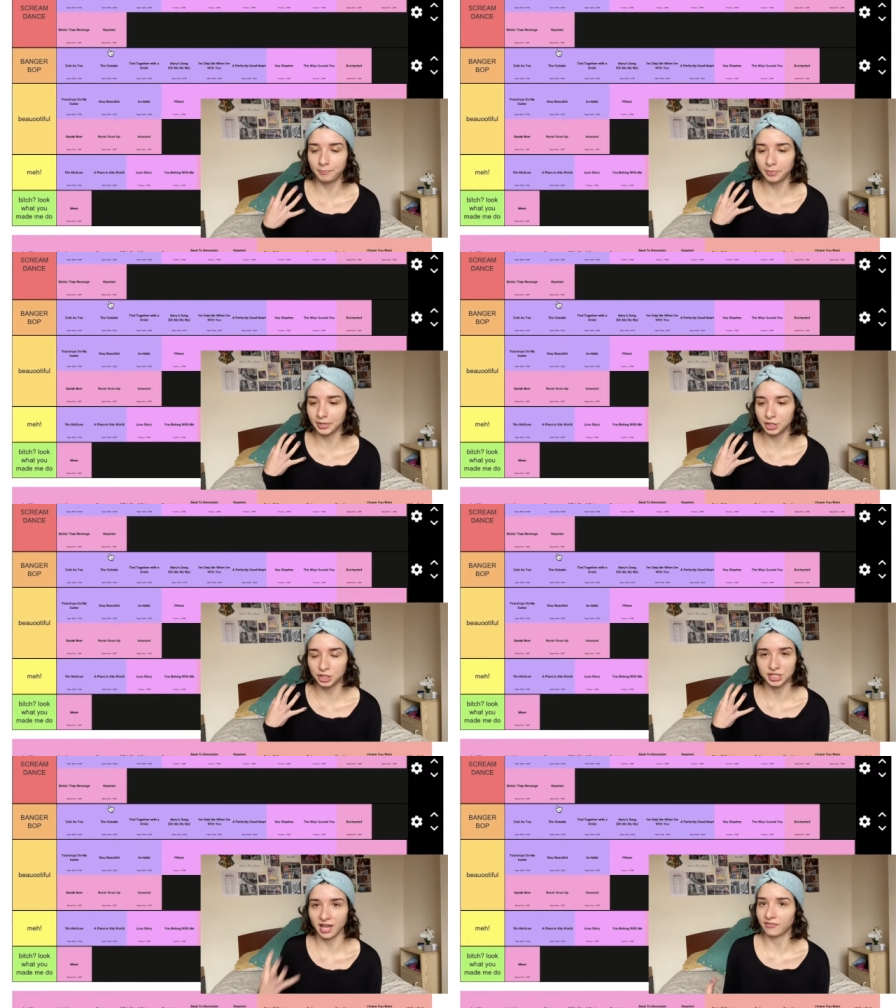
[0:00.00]
but you
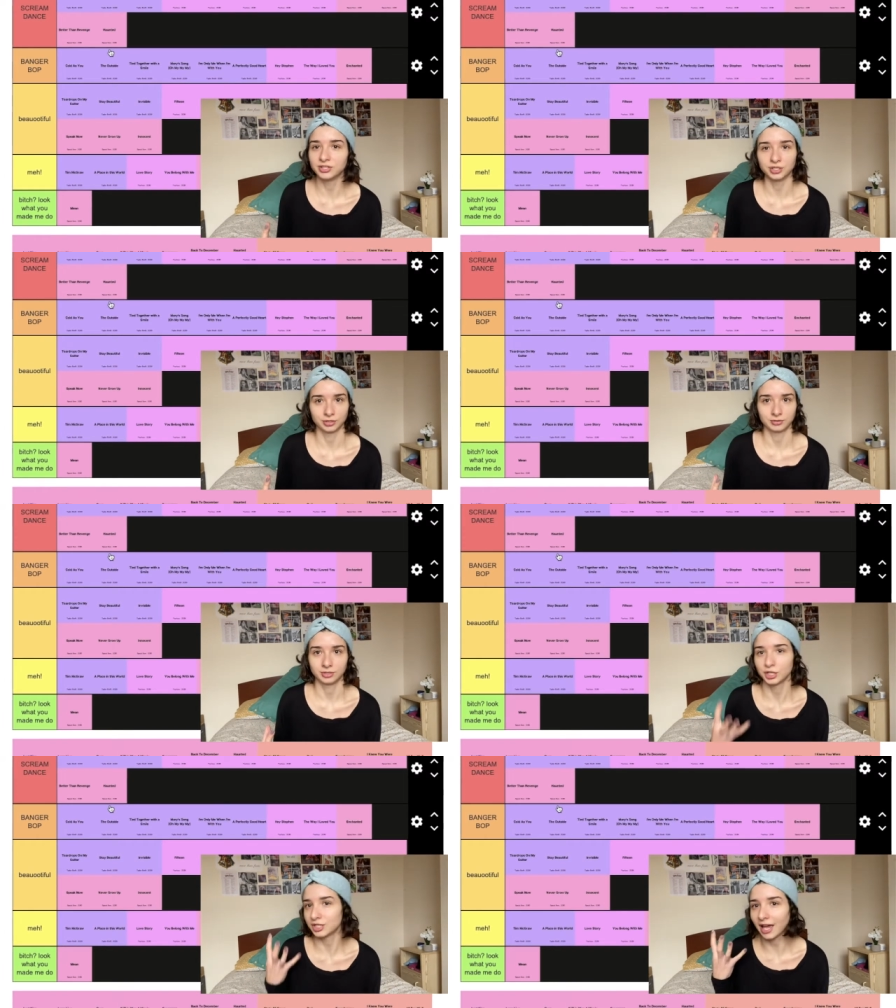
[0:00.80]
just have to
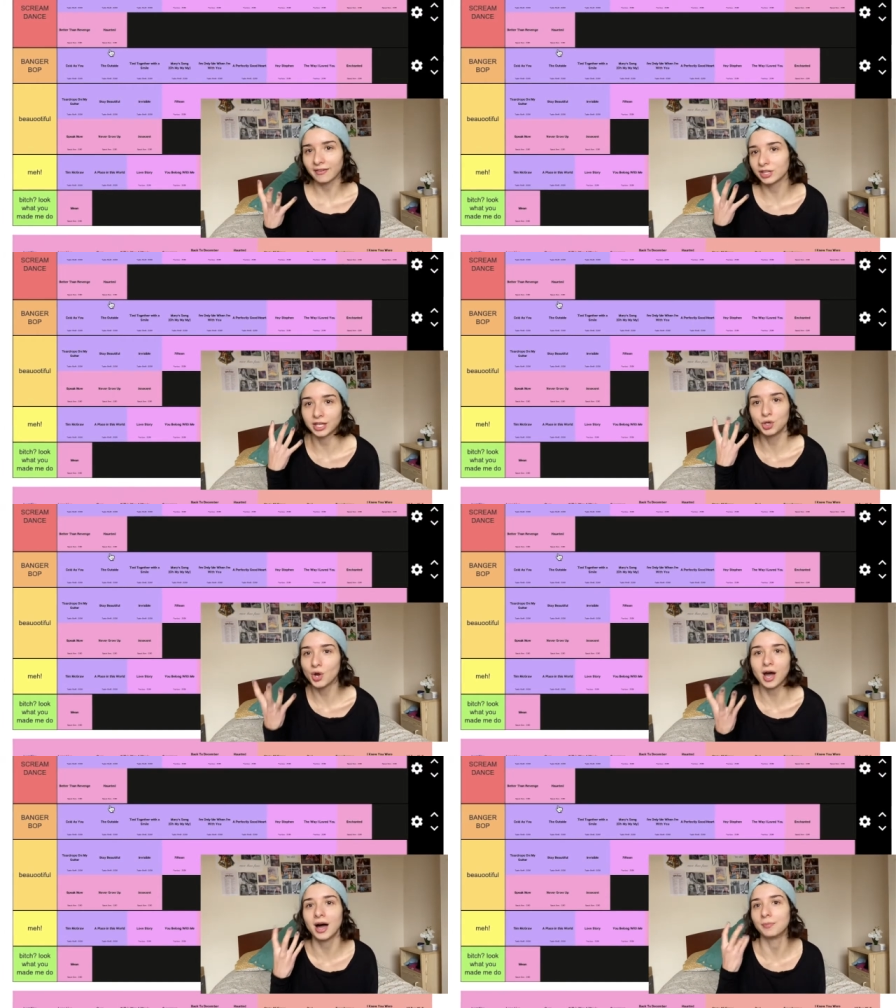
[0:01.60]
you just have, like you
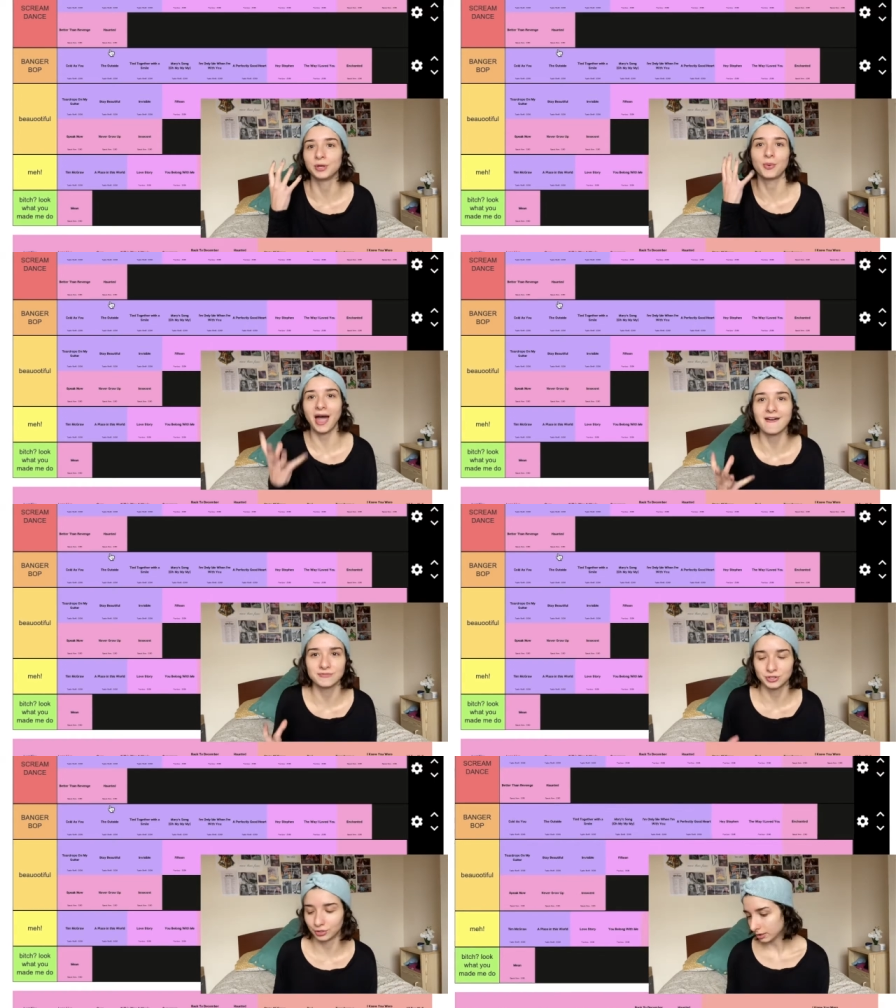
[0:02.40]
can't, but you have
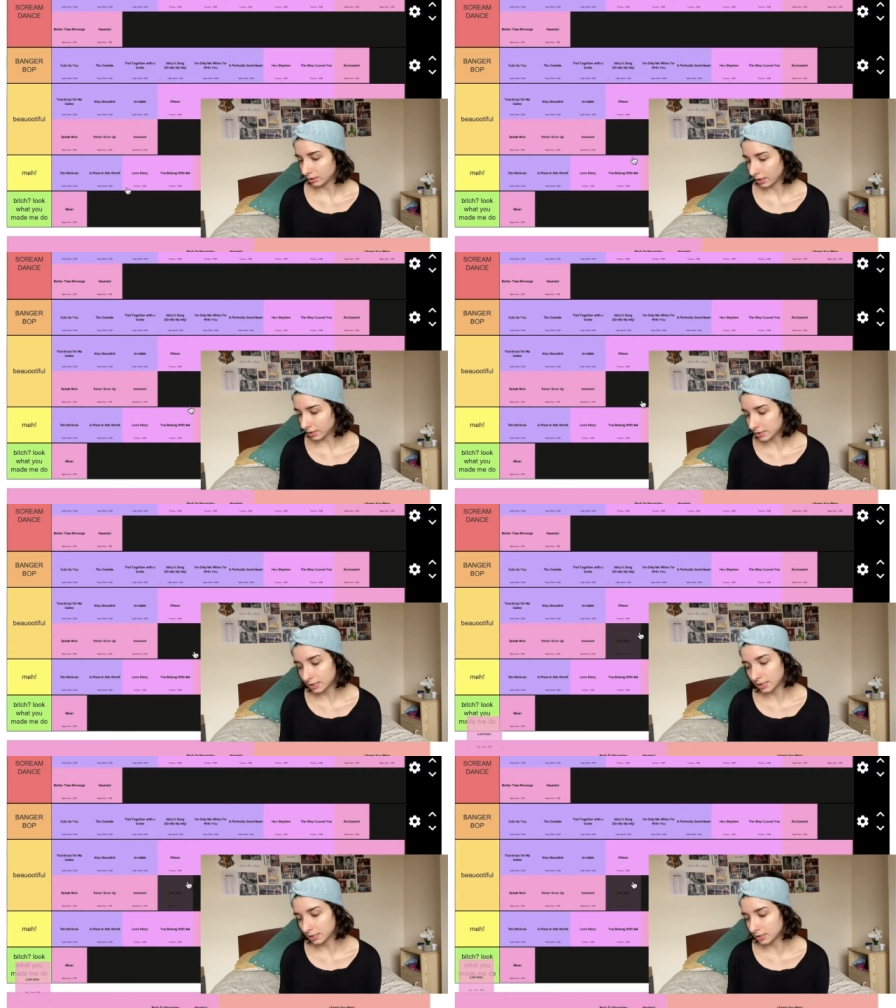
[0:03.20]
to. Last
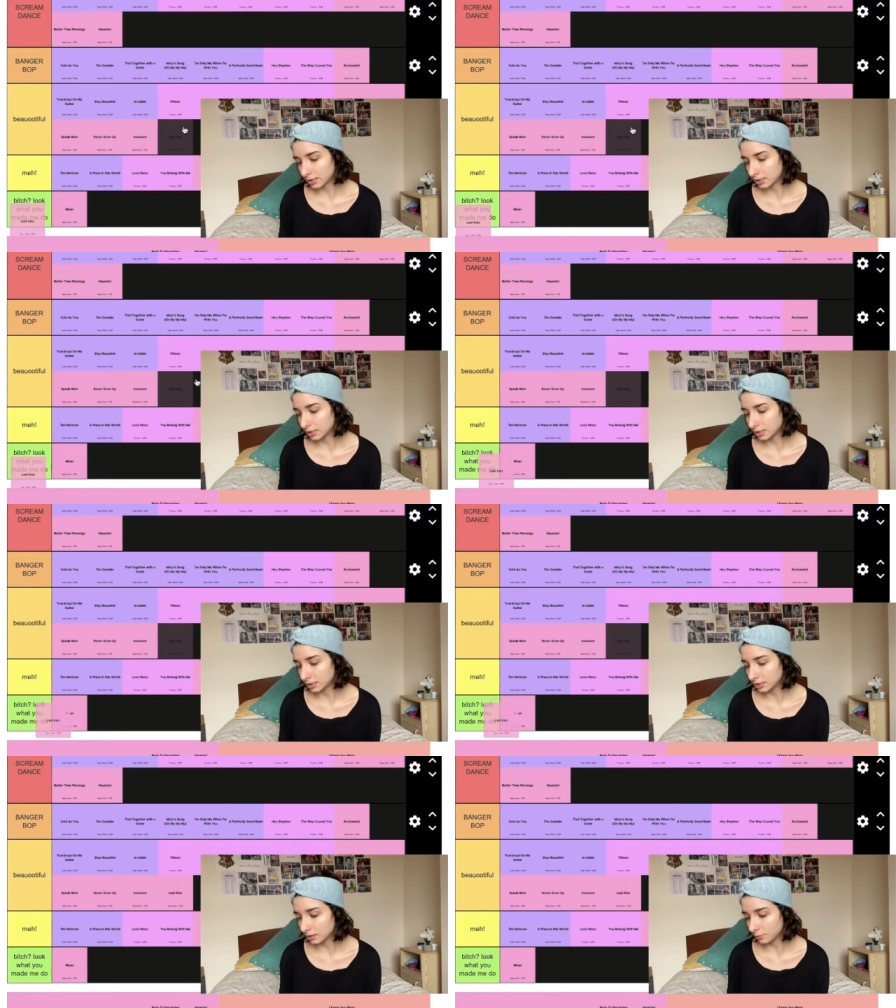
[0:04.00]
Kiss
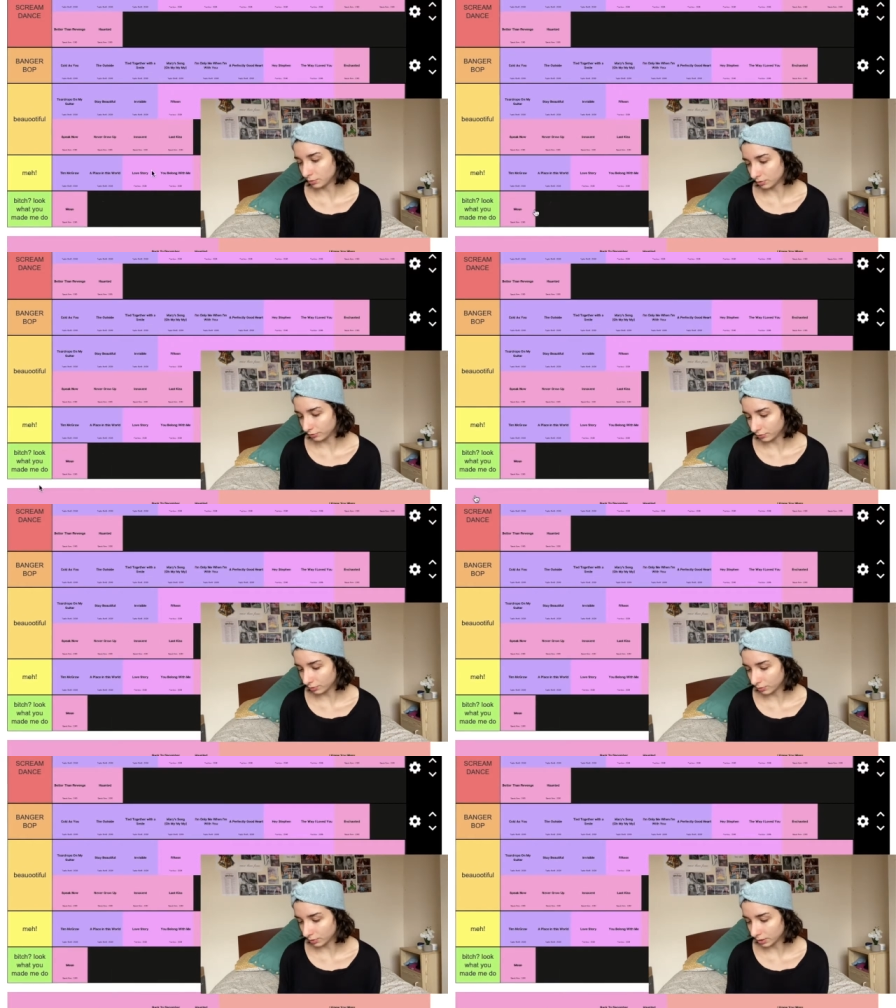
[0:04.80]
is
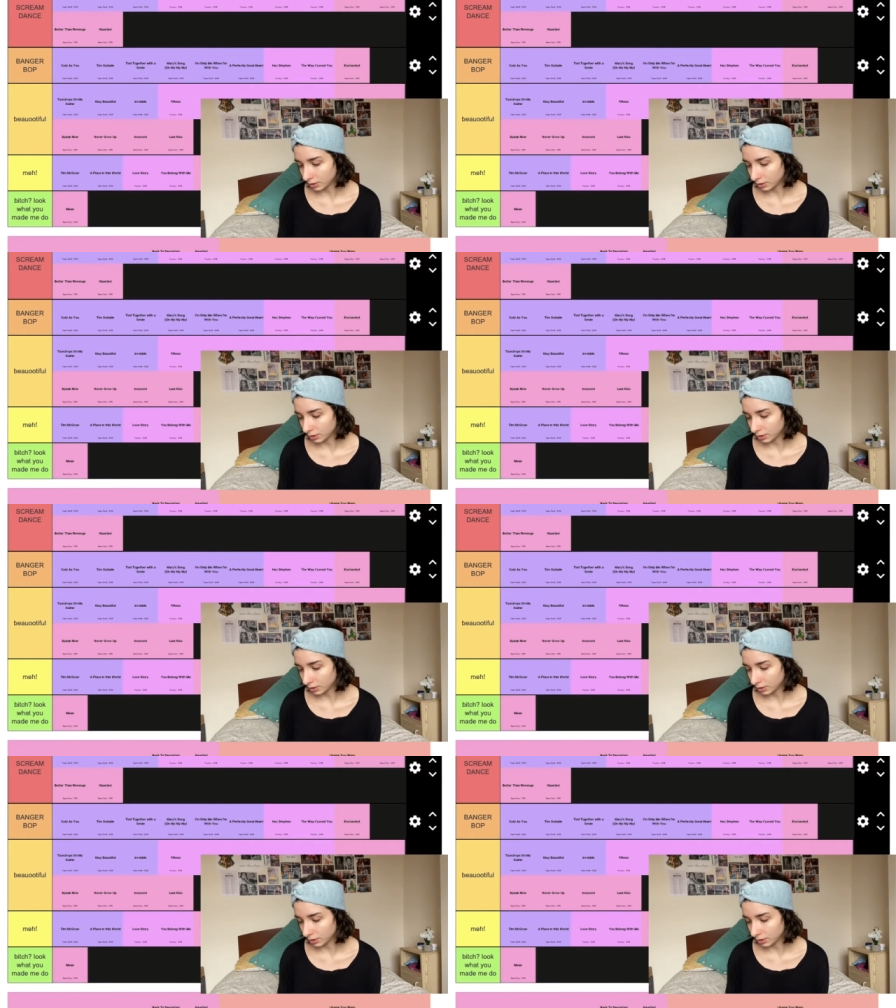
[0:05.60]
beautiful.